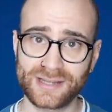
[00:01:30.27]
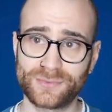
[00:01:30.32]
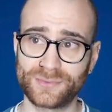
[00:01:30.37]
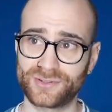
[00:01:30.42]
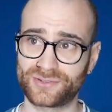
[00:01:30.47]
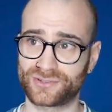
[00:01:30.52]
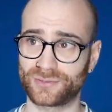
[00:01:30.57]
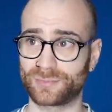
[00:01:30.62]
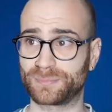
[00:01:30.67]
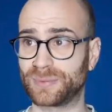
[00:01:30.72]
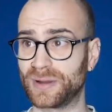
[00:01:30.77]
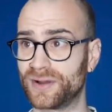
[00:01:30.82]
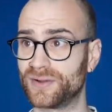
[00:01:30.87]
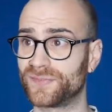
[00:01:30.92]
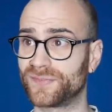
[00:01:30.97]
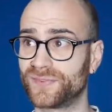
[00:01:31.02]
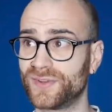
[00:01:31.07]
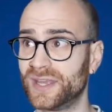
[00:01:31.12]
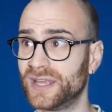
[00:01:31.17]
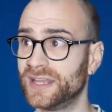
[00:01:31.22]
which are
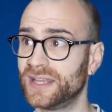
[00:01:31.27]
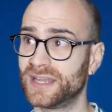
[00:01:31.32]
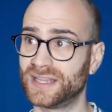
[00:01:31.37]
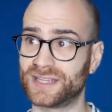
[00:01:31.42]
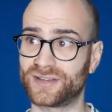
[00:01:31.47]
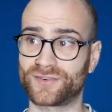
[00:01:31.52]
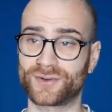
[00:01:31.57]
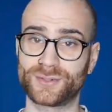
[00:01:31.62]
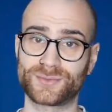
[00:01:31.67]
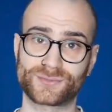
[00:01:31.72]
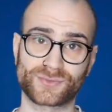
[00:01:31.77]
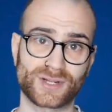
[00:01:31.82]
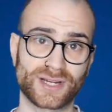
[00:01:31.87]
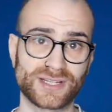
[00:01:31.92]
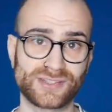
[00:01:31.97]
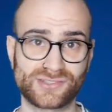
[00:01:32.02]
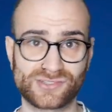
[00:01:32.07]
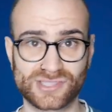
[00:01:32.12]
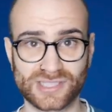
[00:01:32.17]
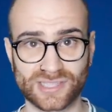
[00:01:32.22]
both in their own
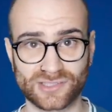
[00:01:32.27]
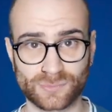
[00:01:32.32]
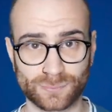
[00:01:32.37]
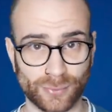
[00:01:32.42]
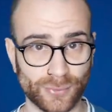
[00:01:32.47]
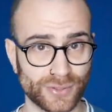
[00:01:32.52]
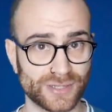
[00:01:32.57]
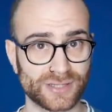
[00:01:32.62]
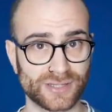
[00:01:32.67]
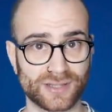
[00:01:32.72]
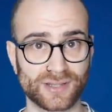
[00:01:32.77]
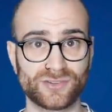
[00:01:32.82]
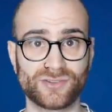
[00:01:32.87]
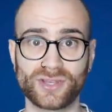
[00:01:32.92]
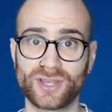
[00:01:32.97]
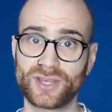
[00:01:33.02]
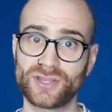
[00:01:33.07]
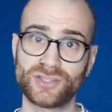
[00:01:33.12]
right six pointers.